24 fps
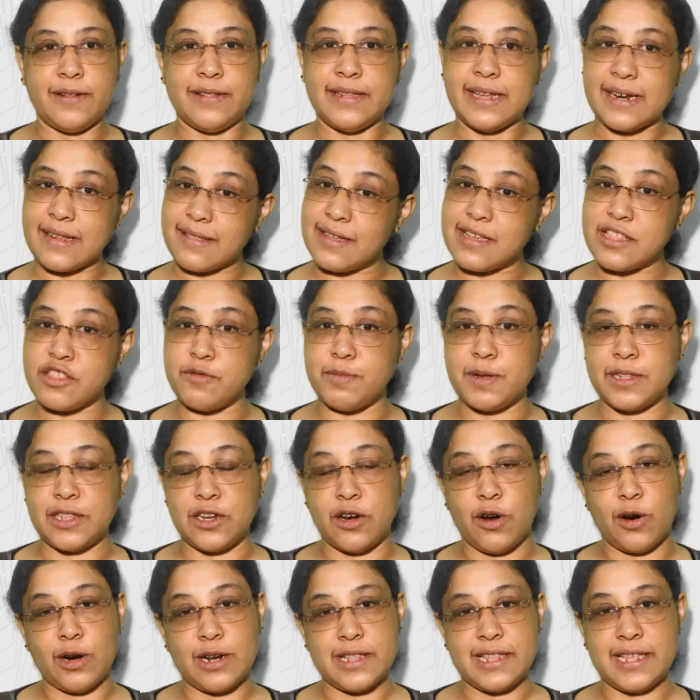research
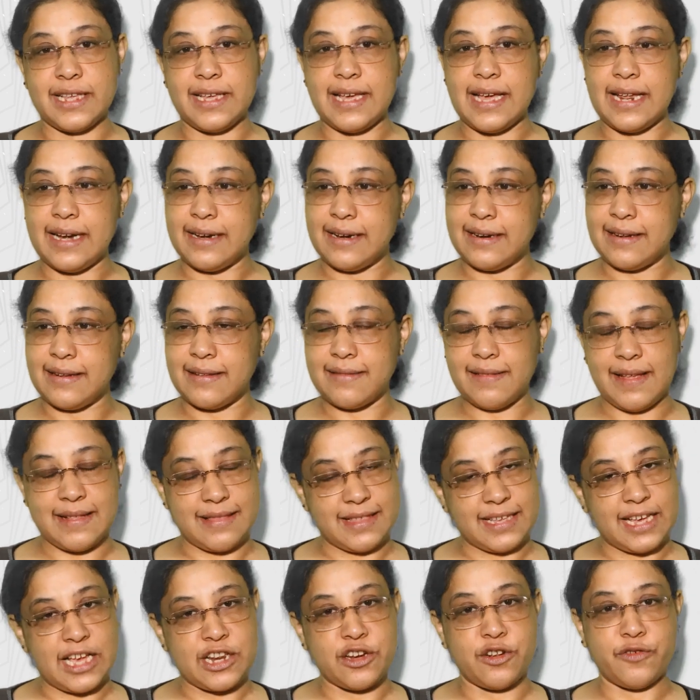methodology and
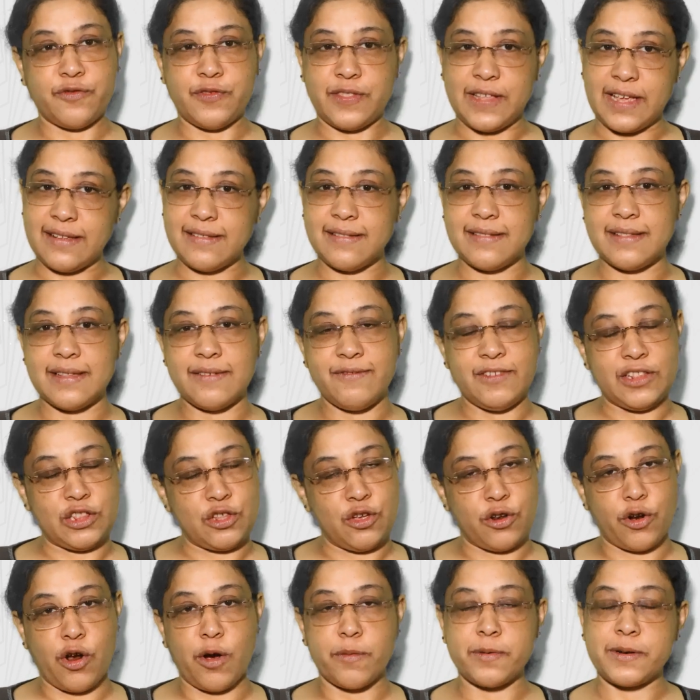such kind of things with
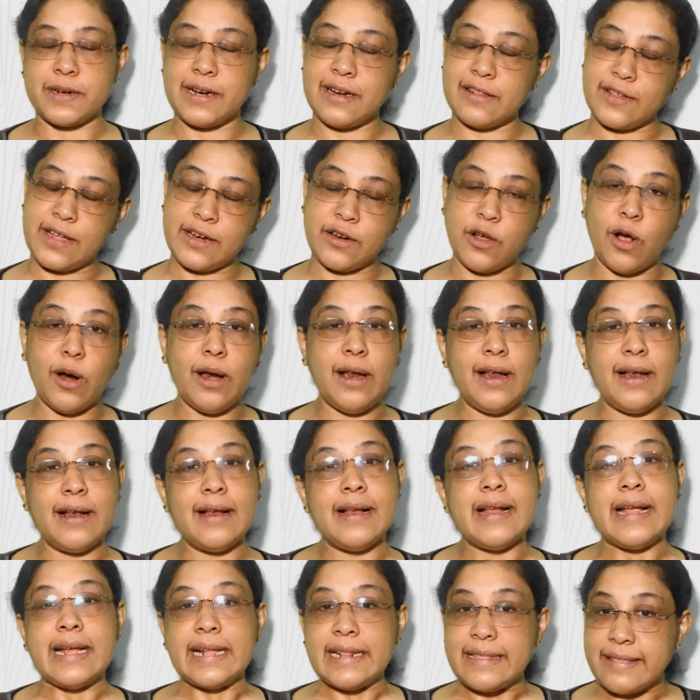your optionals and all,
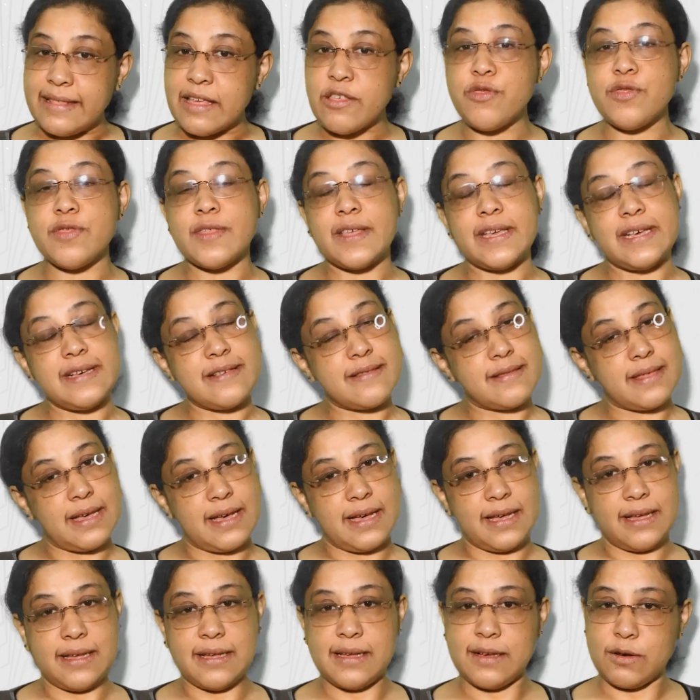this is
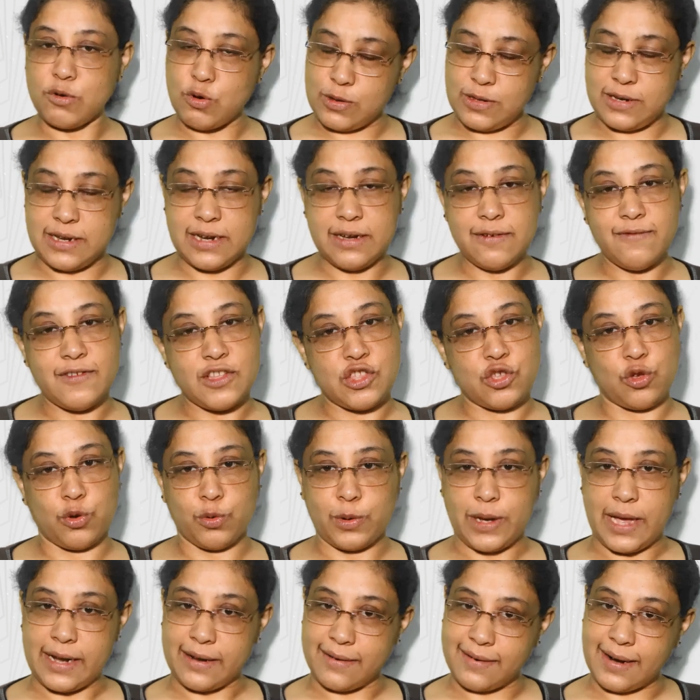a question which you
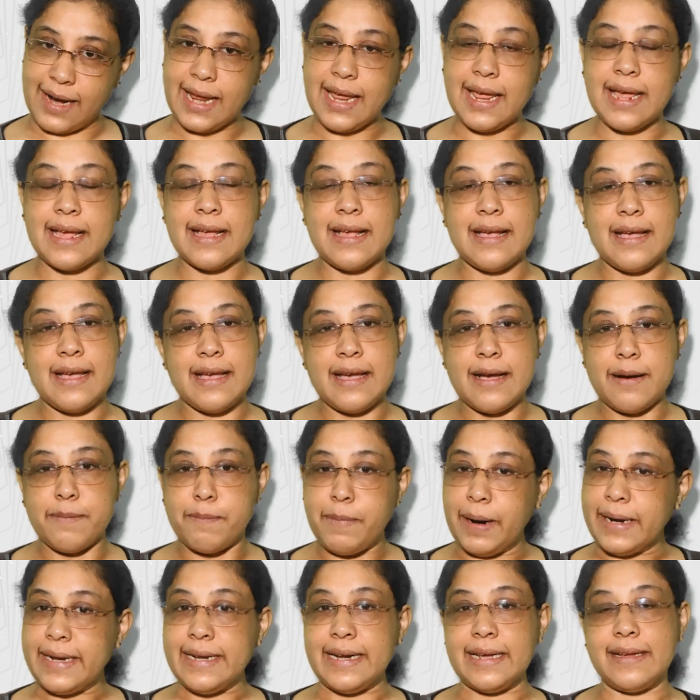can try.
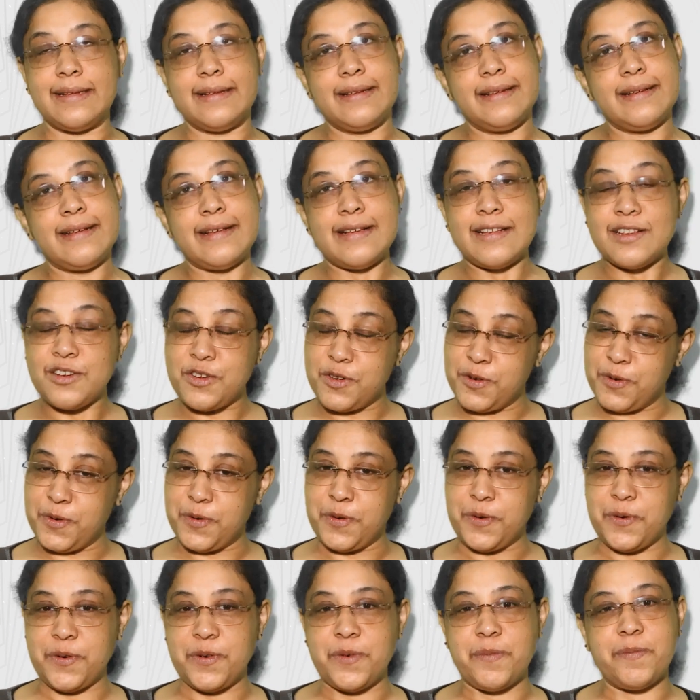But
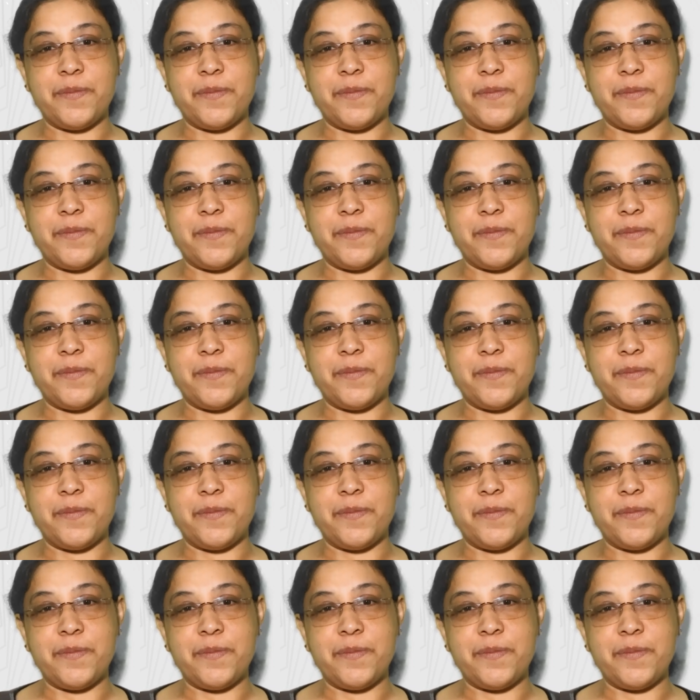to